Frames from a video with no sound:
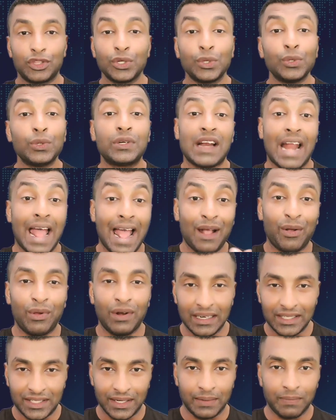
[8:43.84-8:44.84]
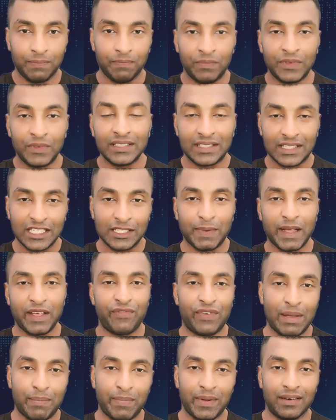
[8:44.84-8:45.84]
through triangulation discussed by
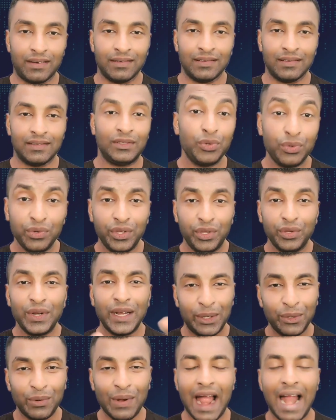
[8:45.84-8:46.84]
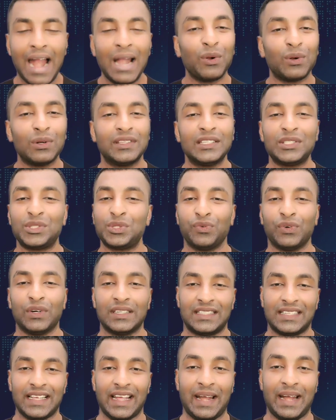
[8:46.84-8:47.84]
Weber, you need to add all these
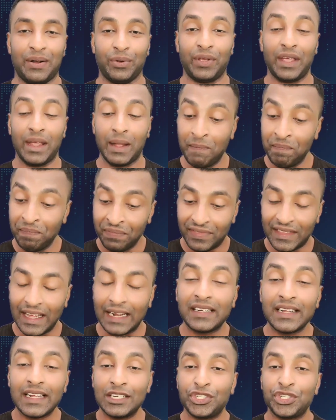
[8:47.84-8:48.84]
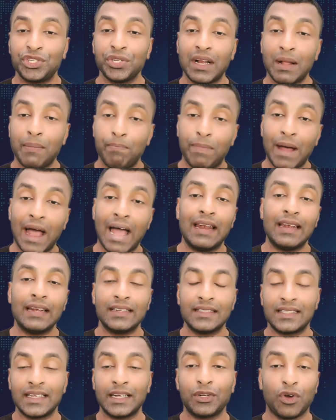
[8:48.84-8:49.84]
towards the end. Okay, that ensure a
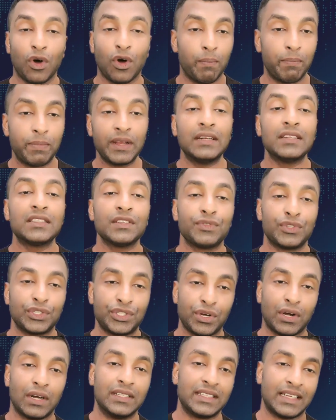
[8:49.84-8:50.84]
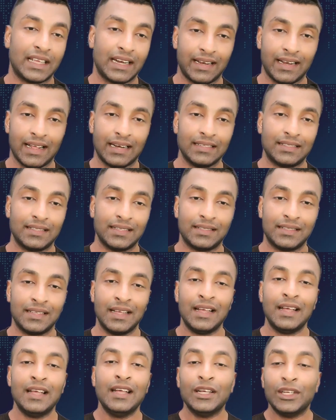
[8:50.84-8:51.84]
balanced and comprehensive sociological analysis.